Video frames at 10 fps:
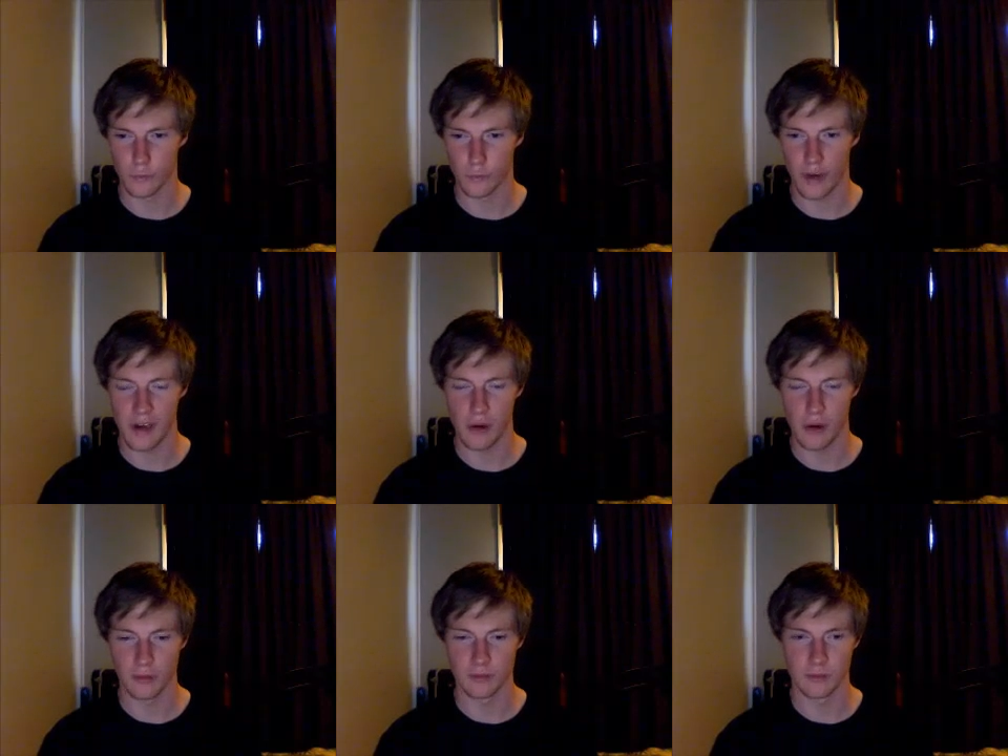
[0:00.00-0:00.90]
Randy
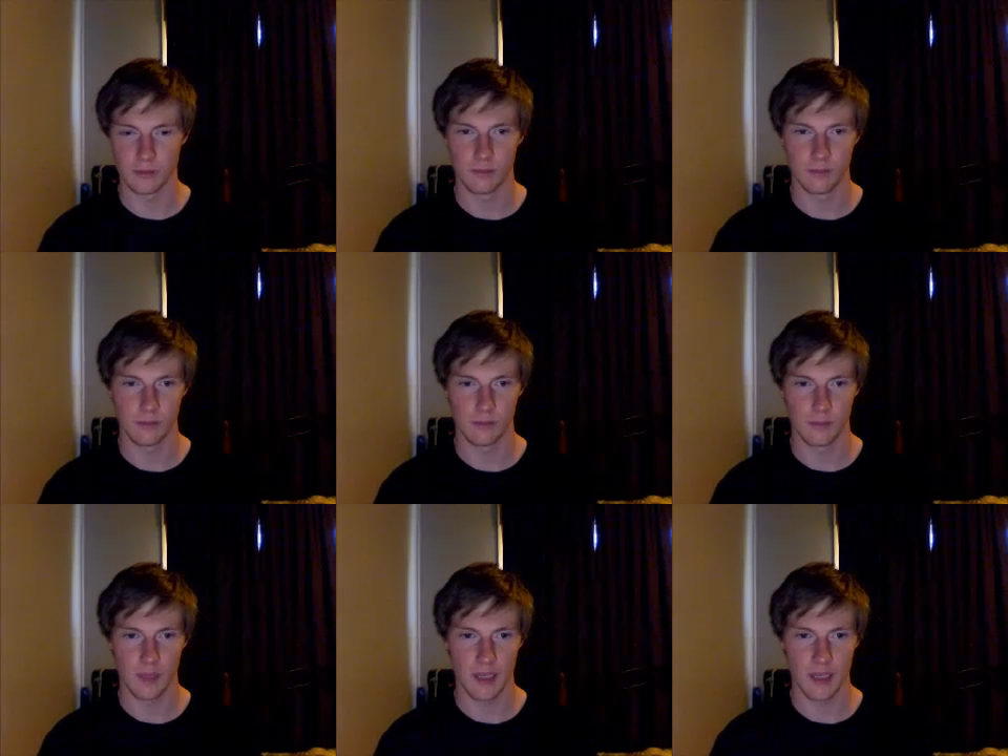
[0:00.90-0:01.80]
Orton
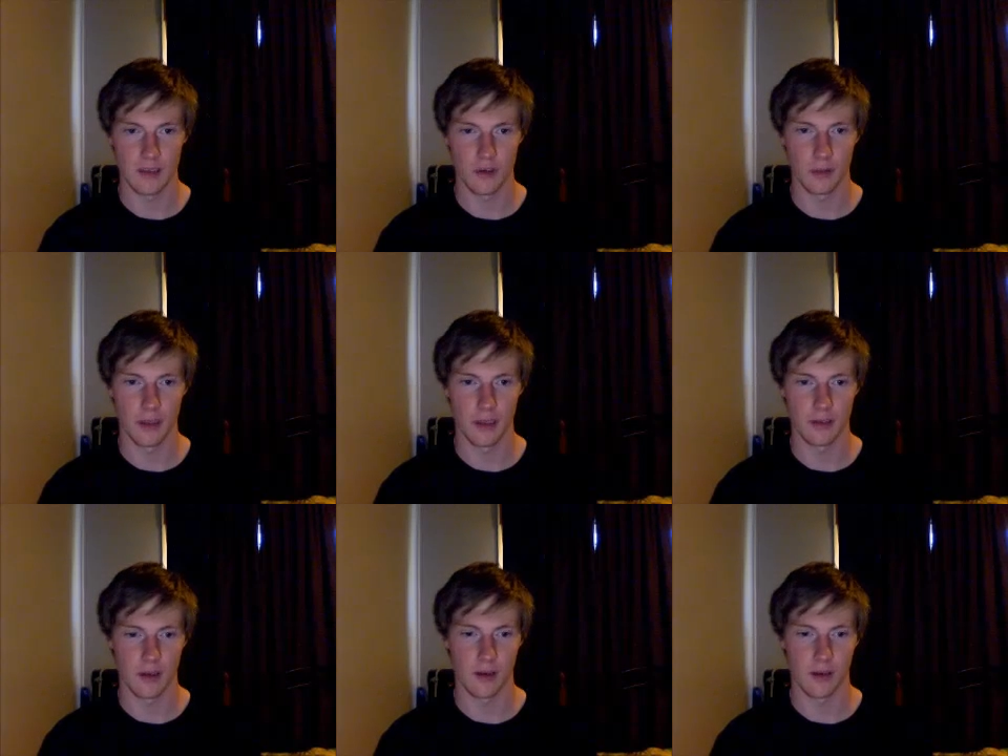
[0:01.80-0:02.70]
kissing Triple
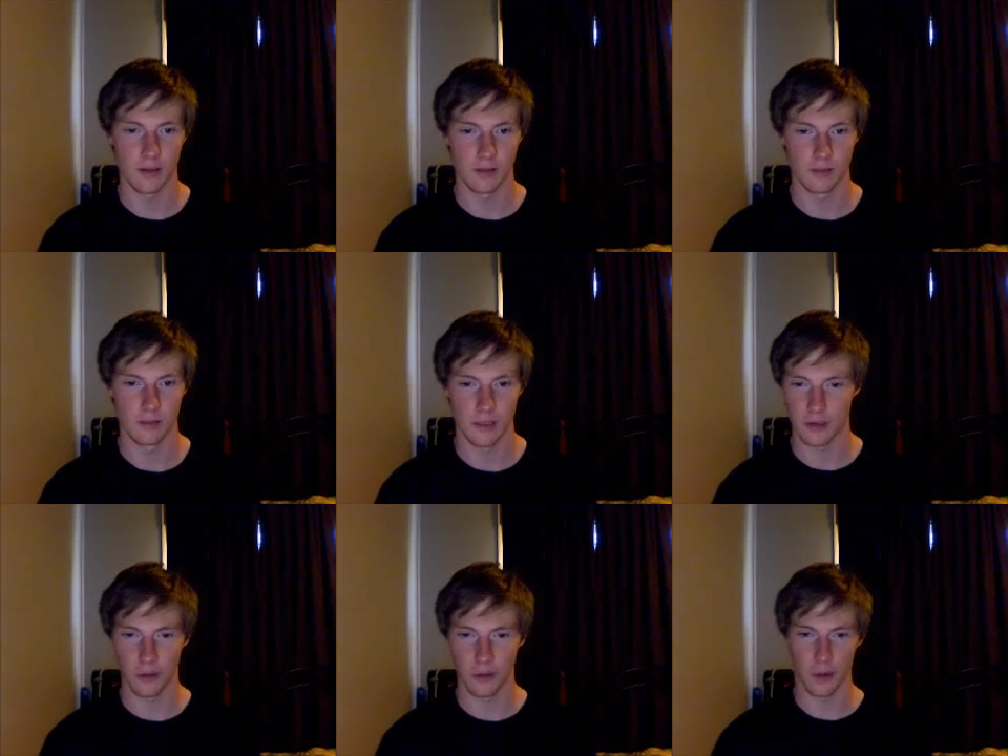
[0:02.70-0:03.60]
H's ass. That's
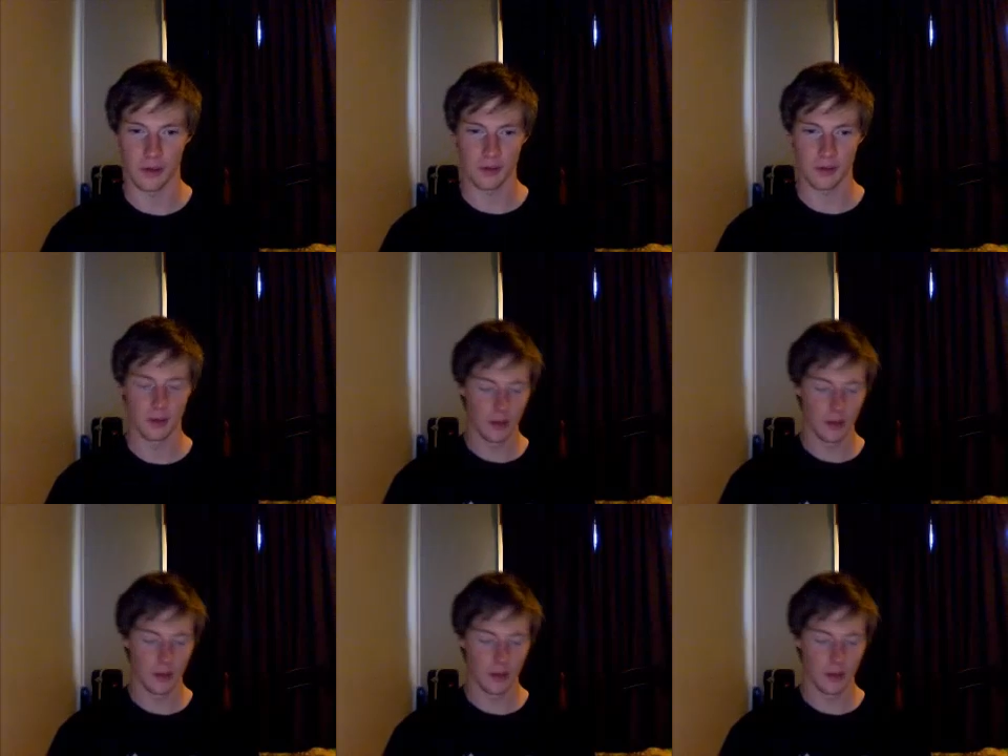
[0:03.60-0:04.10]
all it was.